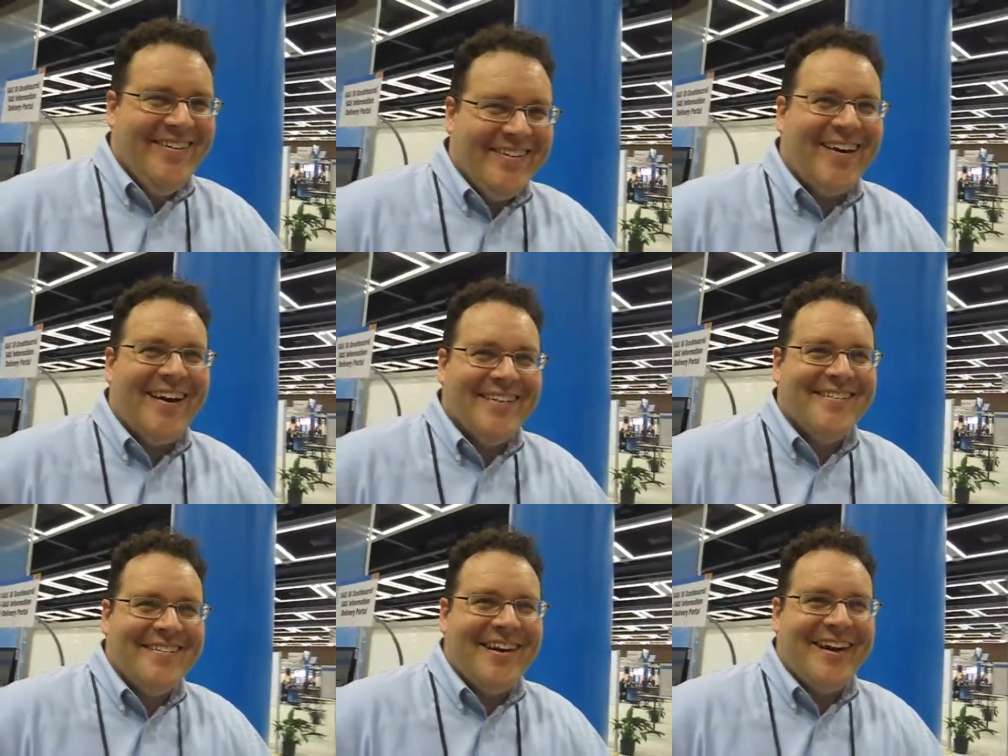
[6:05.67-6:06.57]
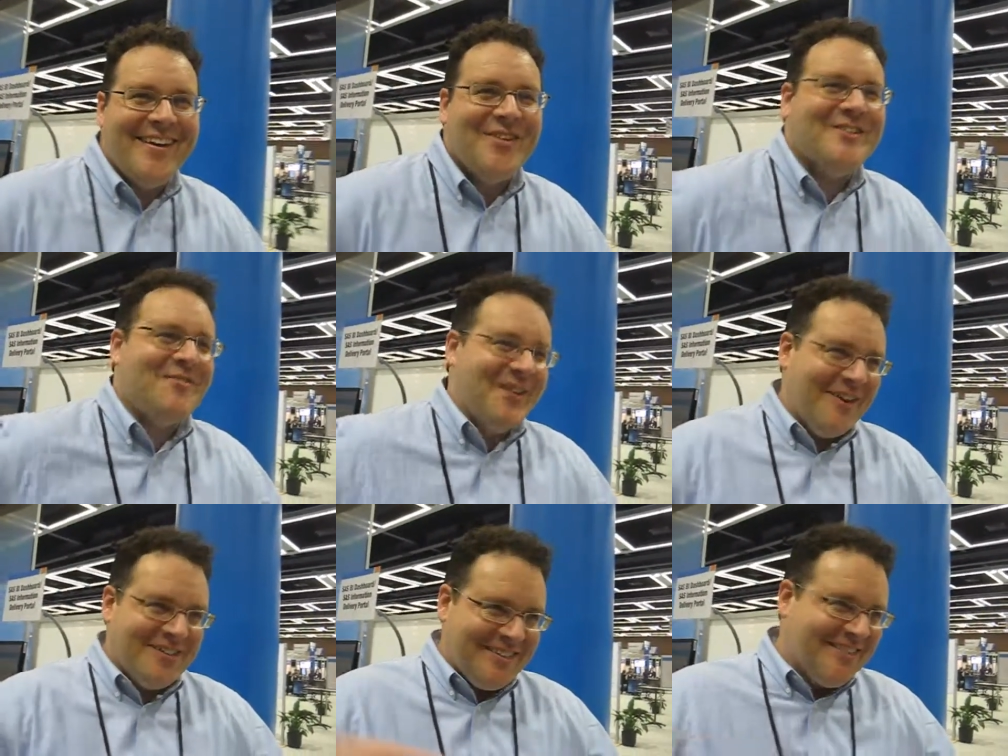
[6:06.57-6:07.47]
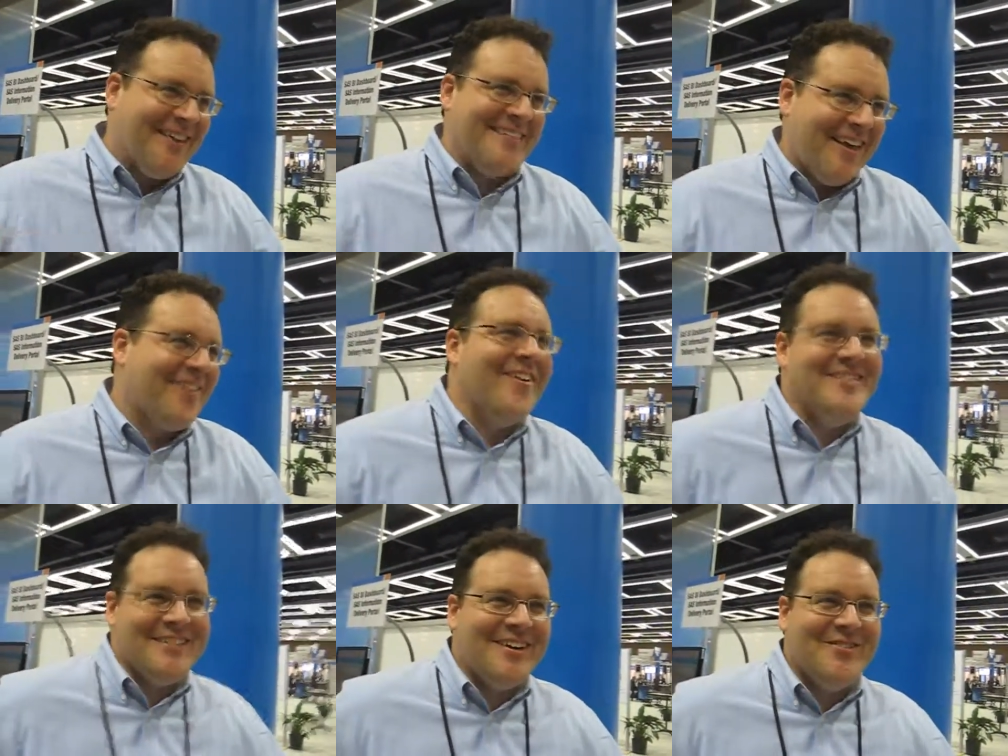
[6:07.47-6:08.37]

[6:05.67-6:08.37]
Right. Yeah. There's someone else that you asked that question.